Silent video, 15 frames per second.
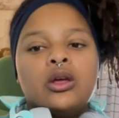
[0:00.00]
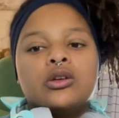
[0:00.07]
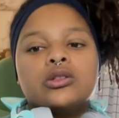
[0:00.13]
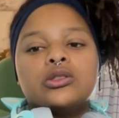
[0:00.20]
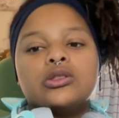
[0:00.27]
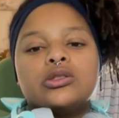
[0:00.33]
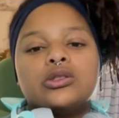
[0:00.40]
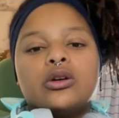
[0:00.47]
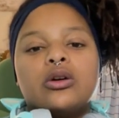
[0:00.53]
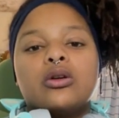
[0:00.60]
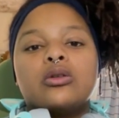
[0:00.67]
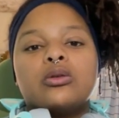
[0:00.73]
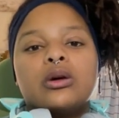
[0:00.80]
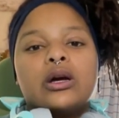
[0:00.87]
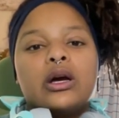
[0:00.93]

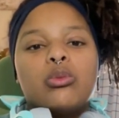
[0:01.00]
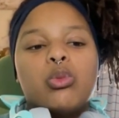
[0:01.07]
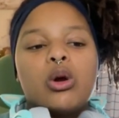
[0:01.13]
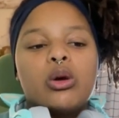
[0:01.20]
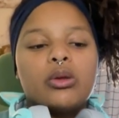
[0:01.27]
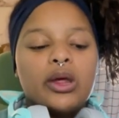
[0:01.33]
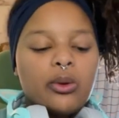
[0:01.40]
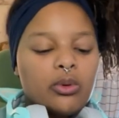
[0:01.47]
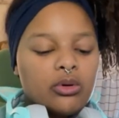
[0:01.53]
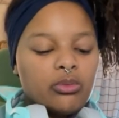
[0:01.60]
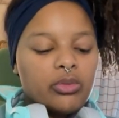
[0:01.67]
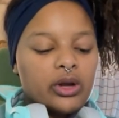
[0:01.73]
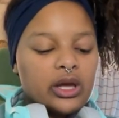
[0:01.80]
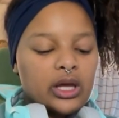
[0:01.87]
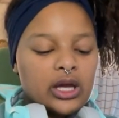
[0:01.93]
So I probably won't
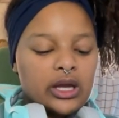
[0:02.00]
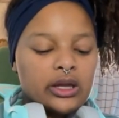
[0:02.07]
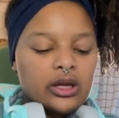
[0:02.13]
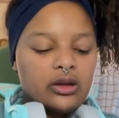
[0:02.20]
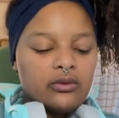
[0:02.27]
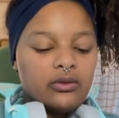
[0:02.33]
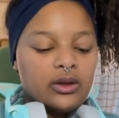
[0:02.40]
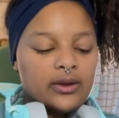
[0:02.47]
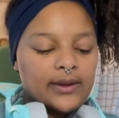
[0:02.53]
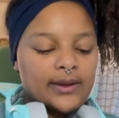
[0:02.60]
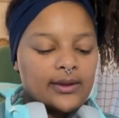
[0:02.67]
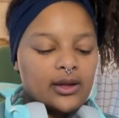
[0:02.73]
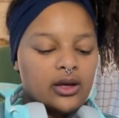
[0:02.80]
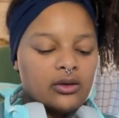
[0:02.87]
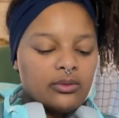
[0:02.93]
bring any of this
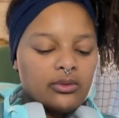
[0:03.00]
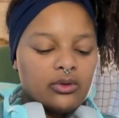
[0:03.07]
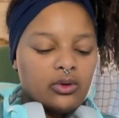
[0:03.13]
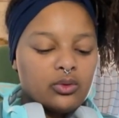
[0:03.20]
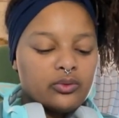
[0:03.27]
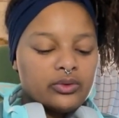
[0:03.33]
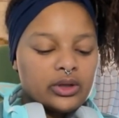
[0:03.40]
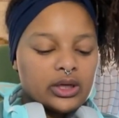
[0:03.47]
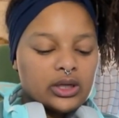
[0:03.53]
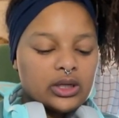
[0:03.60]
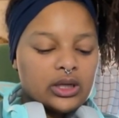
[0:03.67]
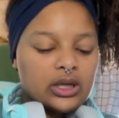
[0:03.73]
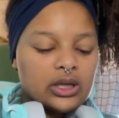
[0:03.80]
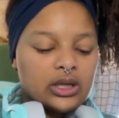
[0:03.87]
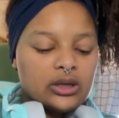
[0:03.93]
stuff, so hopefully I could
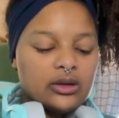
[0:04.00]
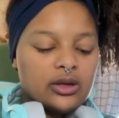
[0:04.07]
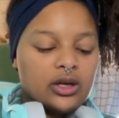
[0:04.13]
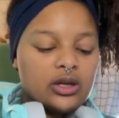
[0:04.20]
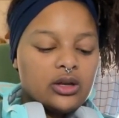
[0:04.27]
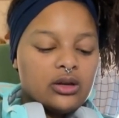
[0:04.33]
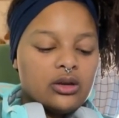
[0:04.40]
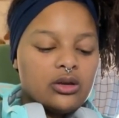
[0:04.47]
get it done